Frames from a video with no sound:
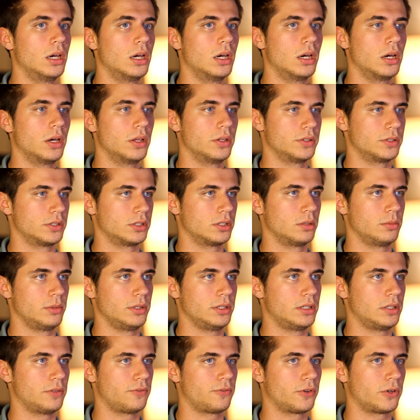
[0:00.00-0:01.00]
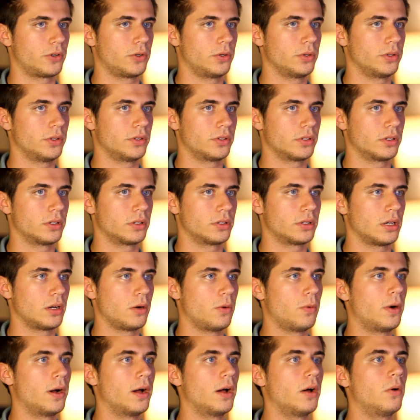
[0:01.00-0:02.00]
this is going to be difficult. This is going to take a
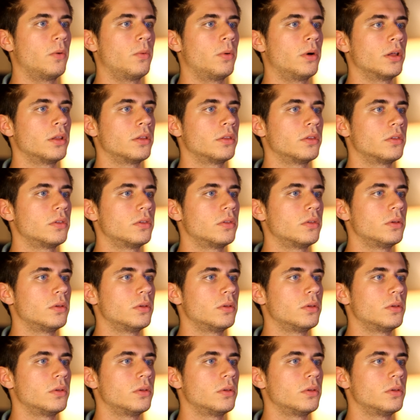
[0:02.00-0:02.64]
while. 1, 2,